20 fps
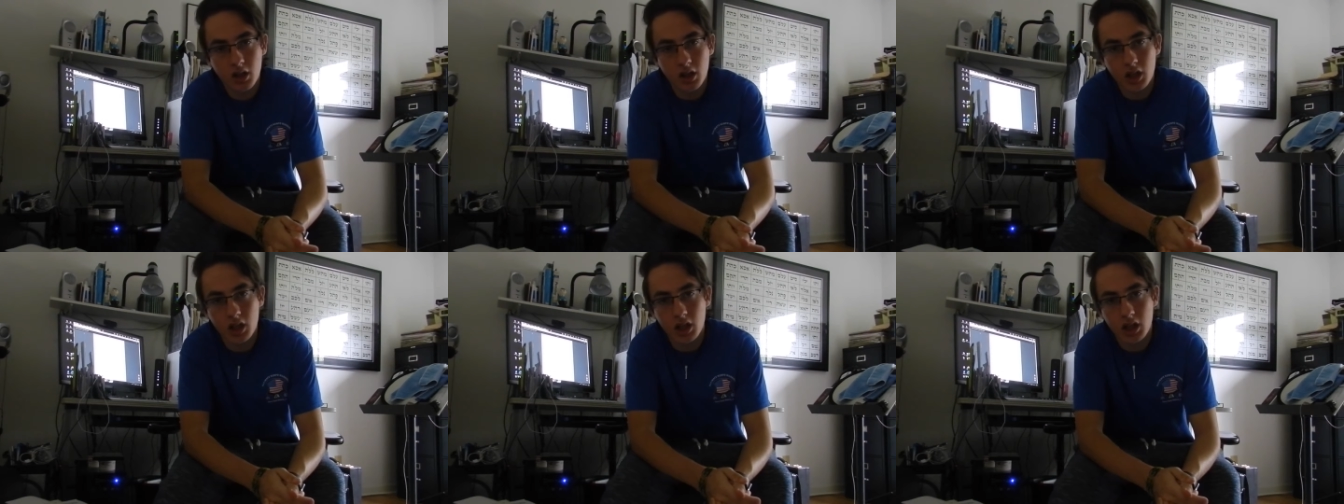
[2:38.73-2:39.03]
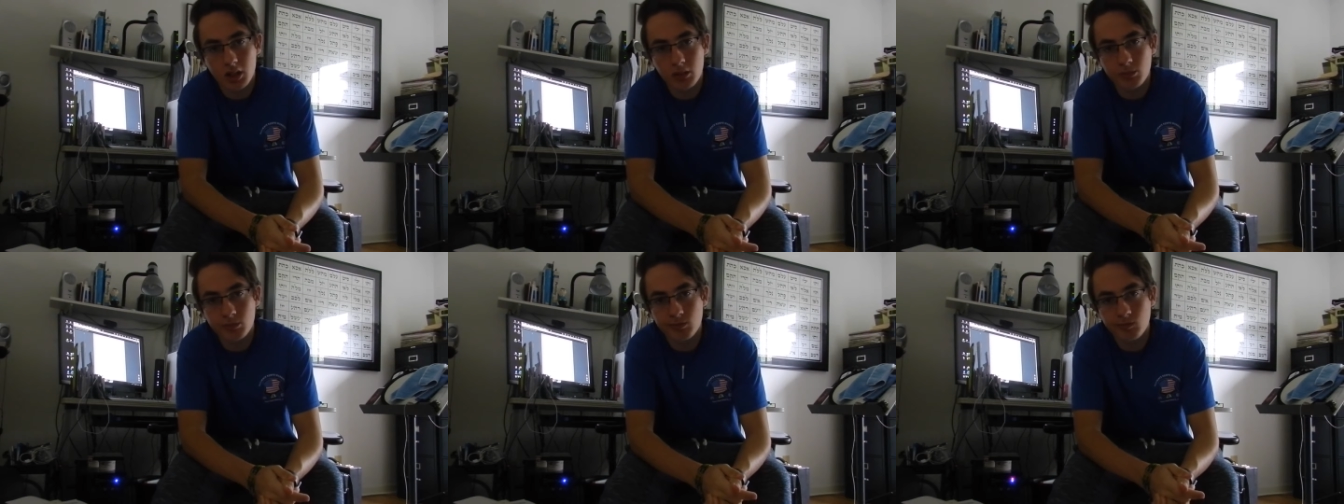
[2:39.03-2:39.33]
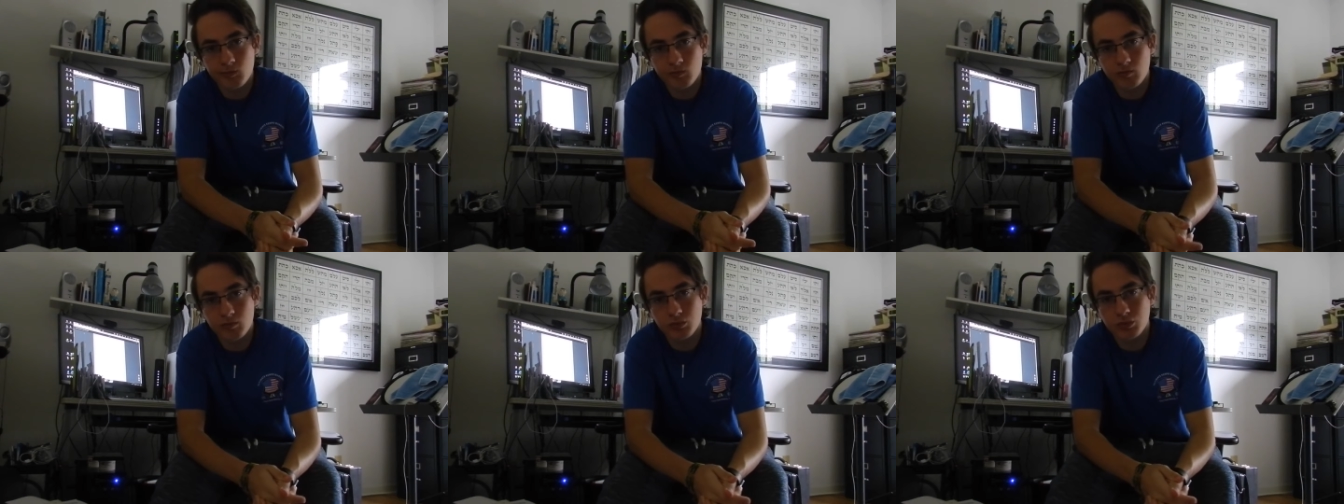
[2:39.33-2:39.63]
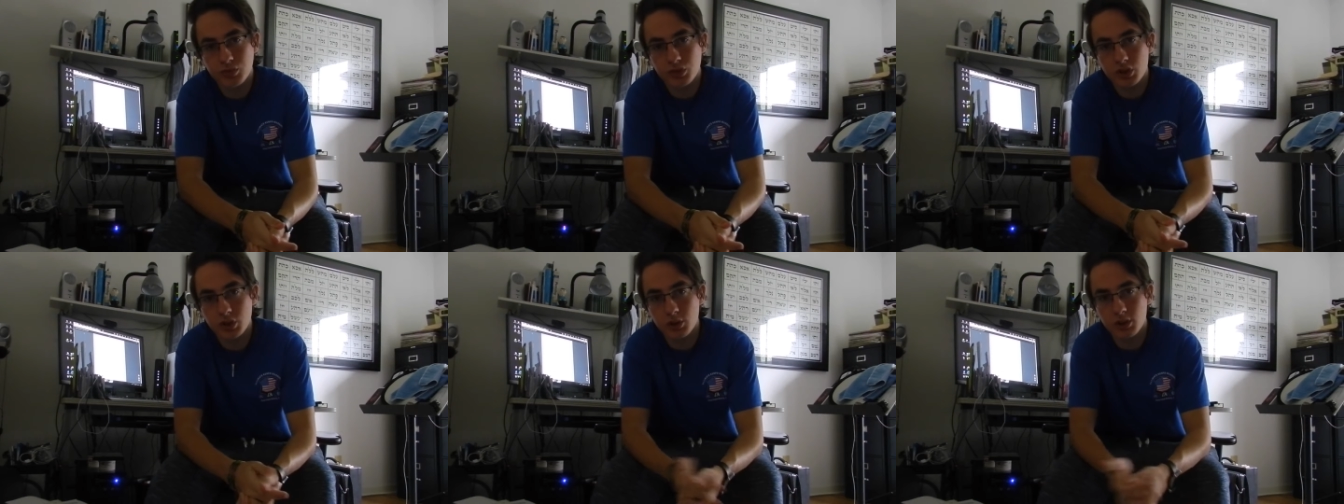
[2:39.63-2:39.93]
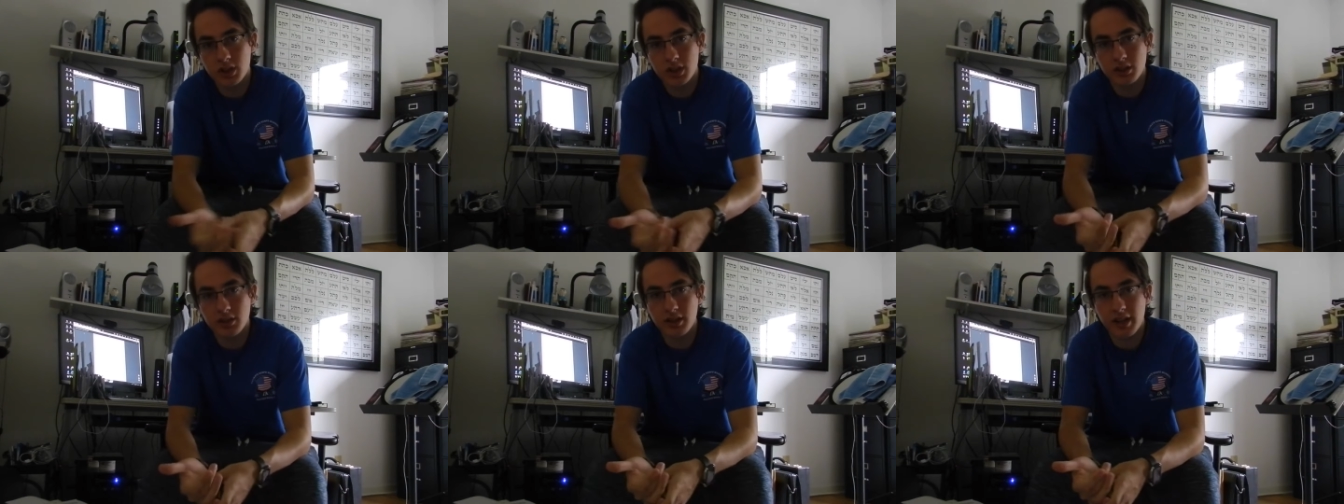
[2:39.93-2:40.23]
Um,
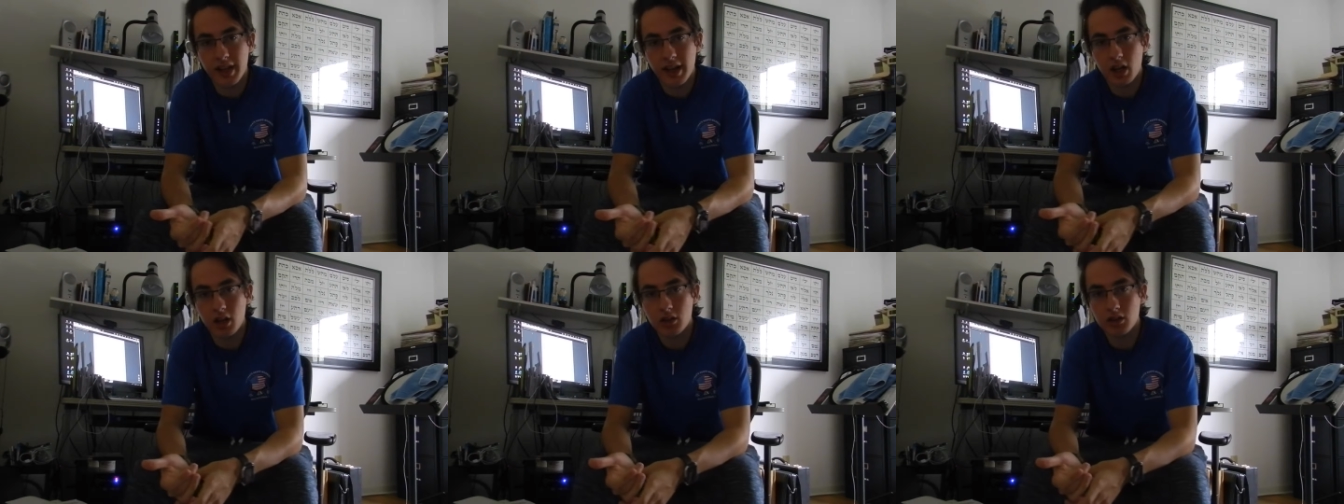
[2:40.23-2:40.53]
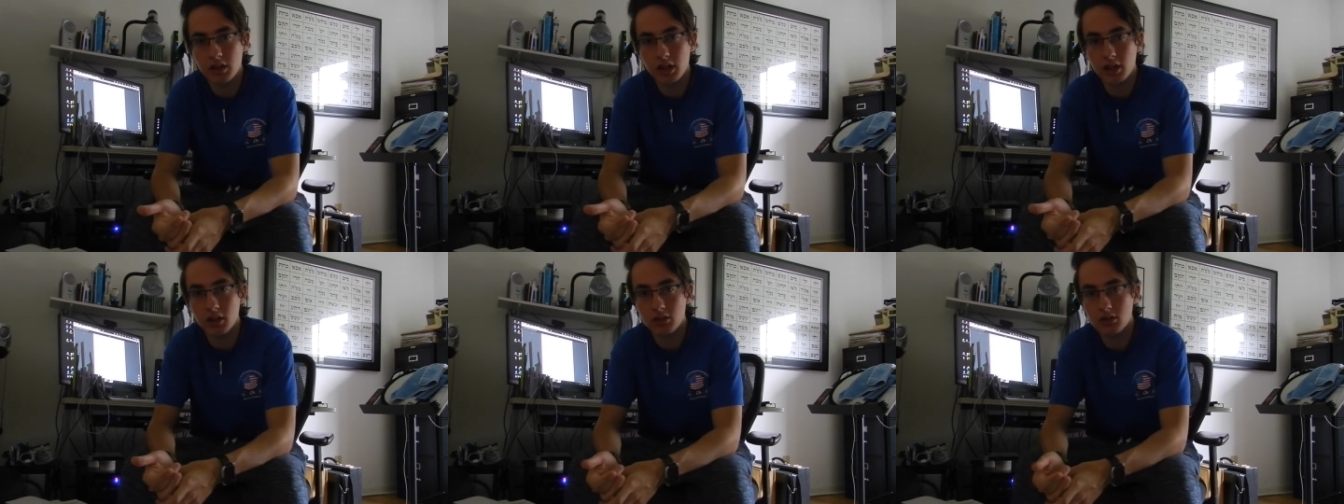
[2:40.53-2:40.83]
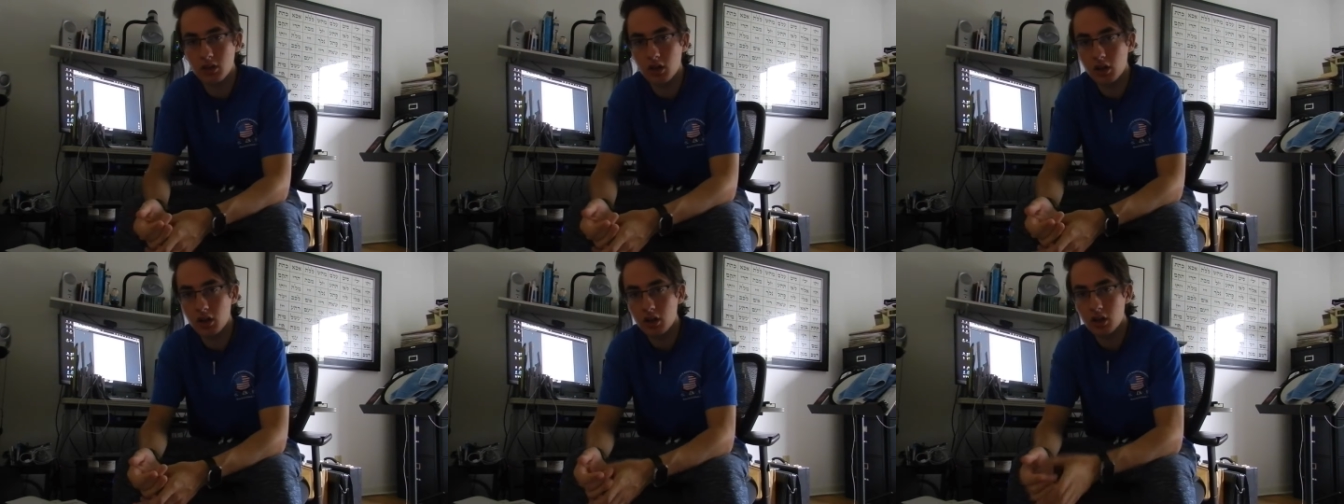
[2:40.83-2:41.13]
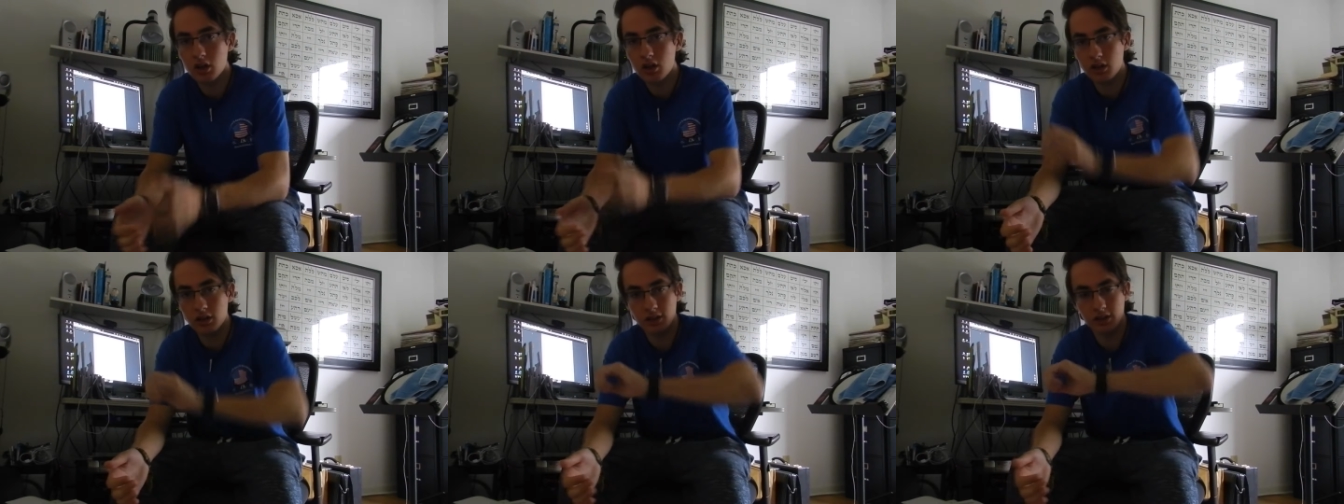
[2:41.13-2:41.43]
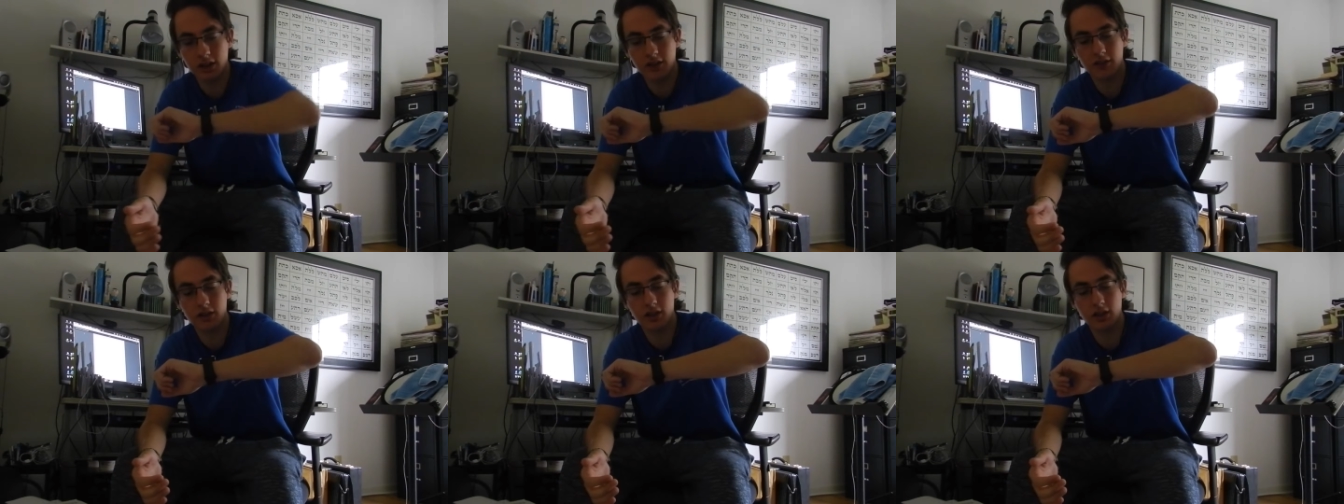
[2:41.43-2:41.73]
doing this now and then gonna
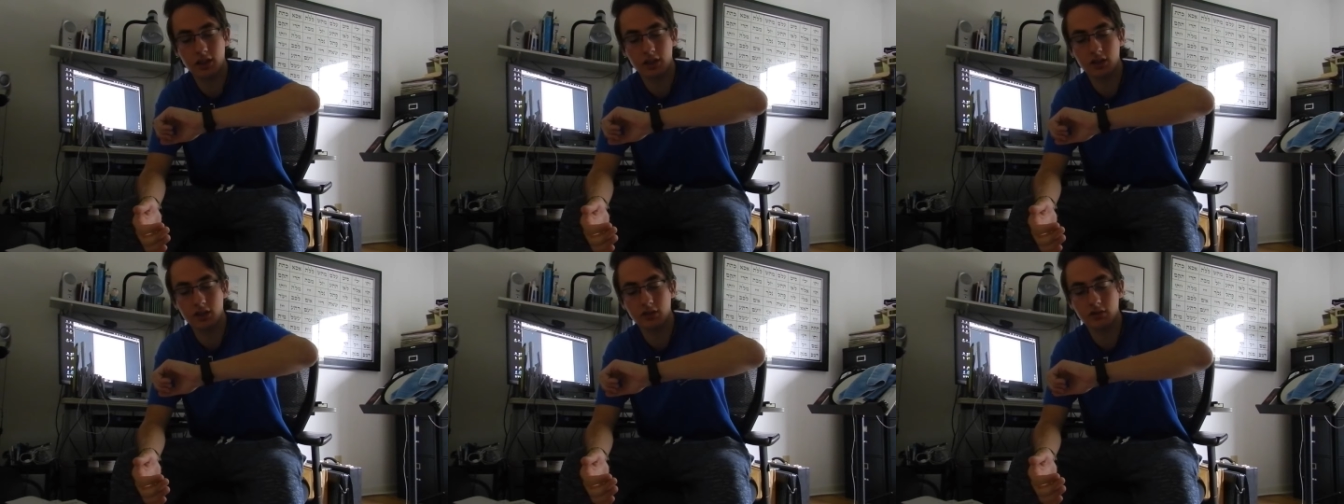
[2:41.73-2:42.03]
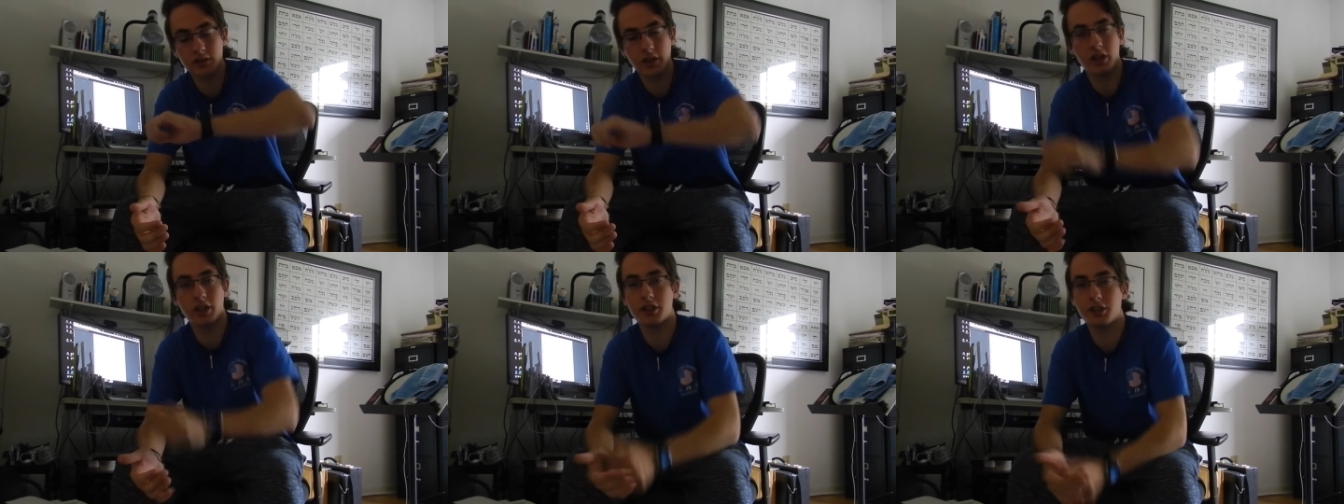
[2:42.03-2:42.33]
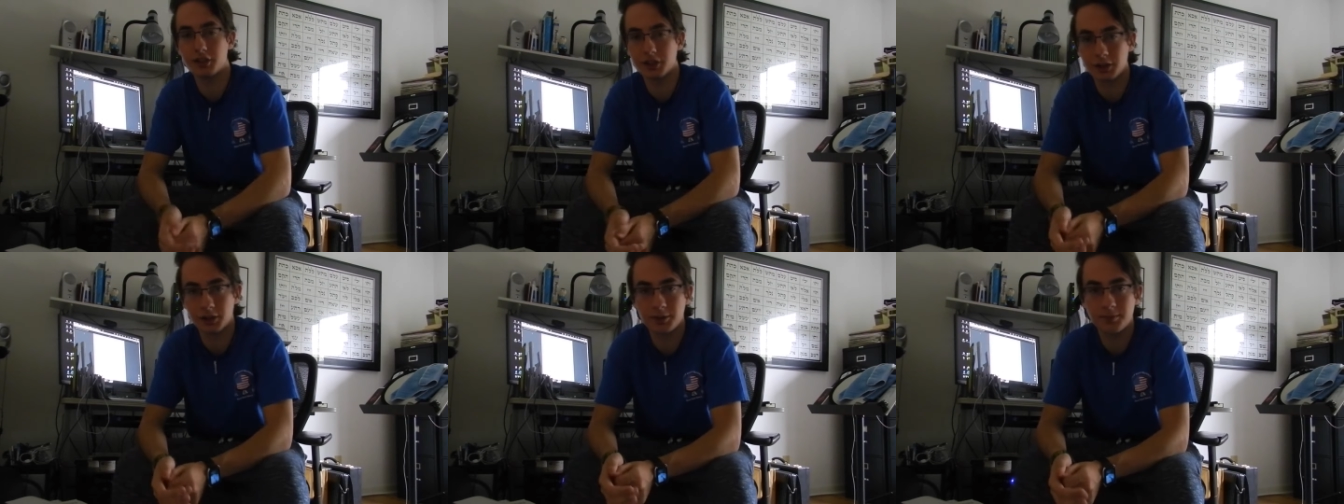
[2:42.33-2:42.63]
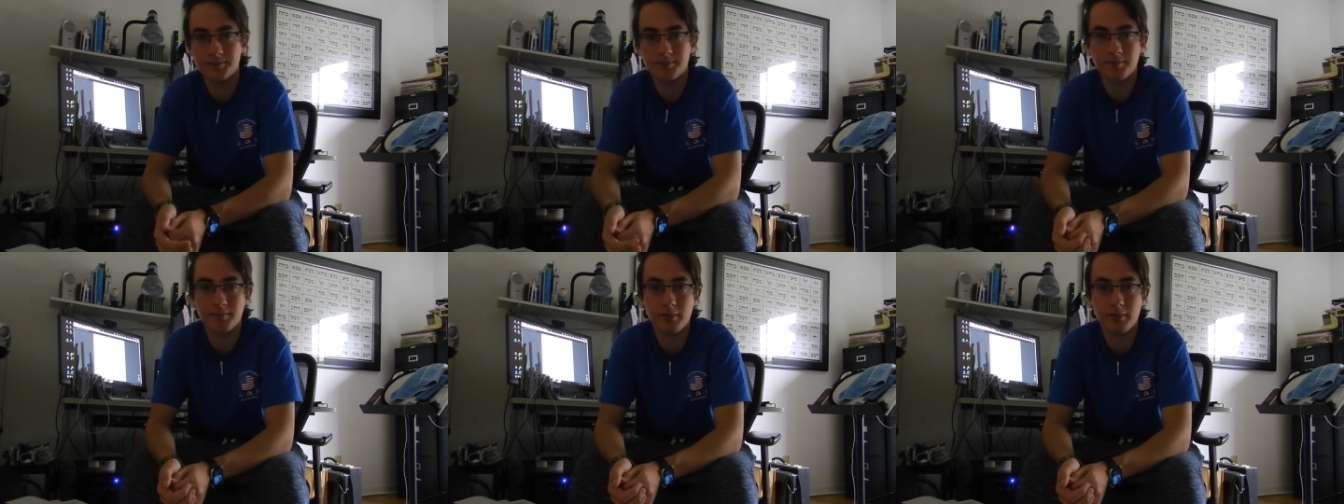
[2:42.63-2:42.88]
leave for the lesson very soon.